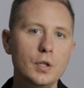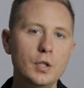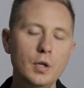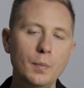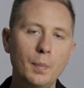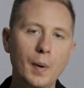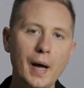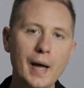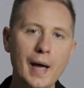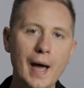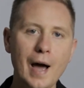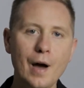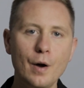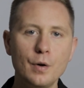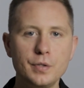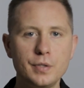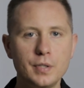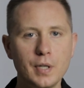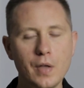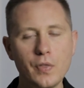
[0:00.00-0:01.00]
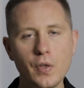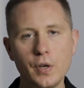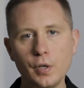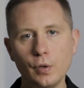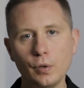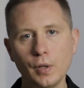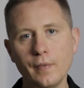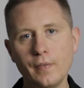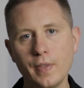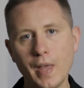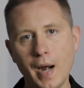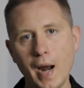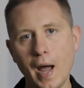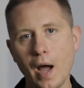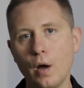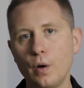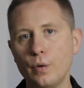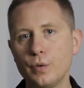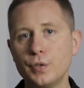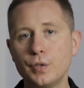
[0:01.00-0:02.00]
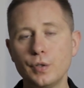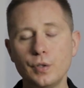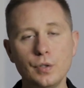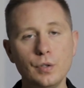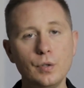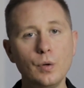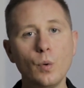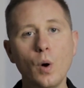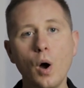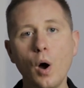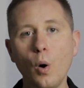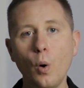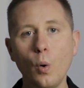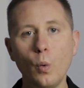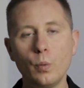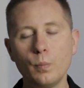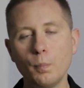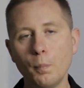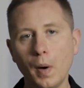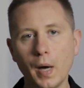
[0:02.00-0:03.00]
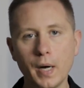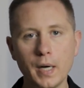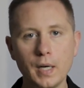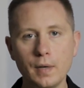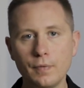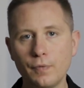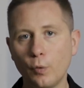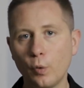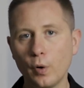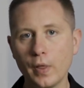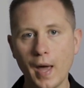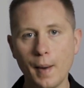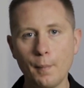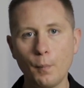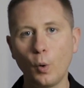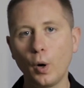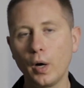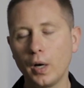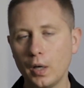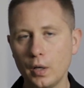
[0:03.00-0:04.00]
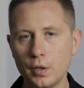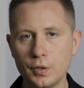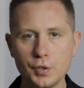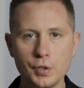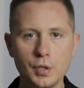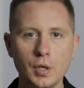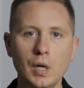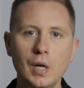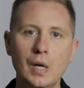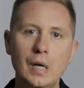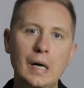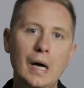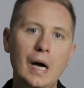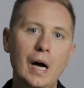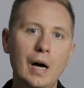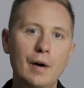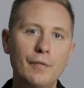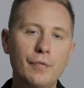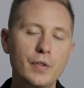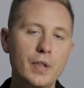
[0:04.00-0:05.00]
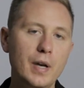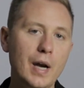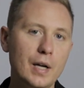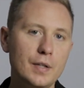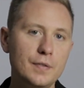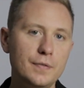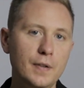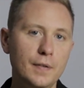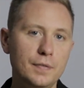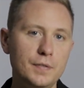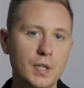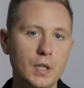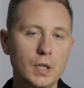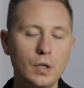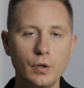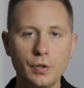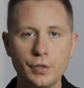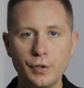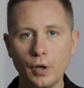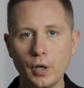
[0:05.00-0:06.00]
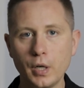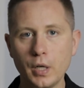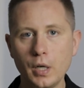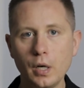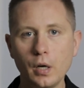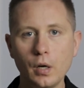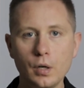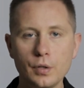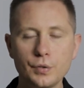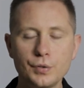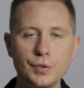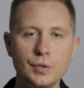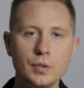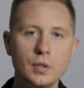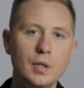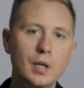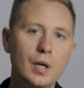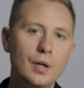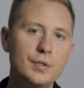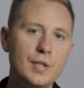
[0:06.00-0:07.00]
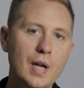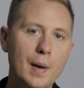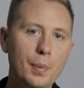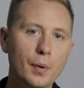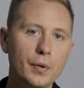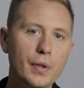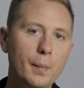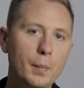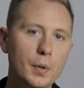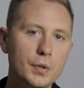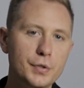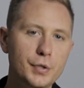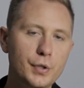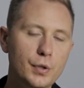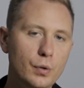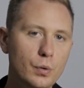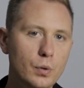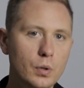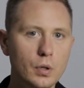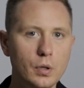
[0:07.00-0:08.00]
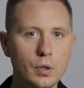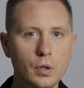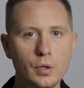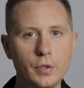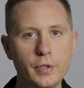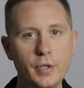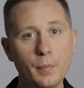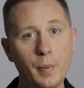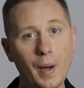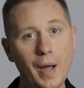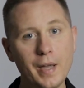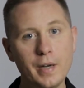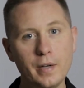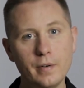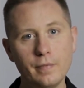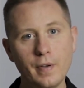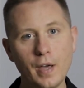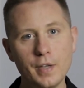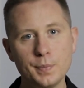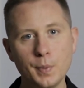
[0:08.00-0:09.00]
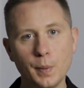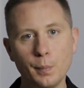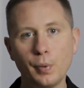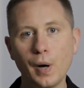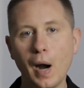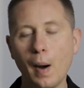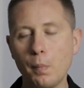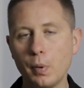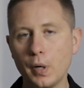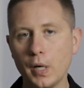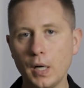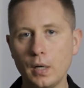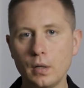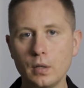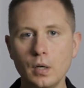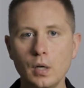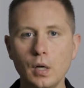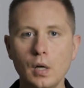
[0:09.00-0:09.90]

you buy a house and then you live in that house, you owe money for that mortgage for the next 15 or 30 years. Example number 2, you buy an investment property.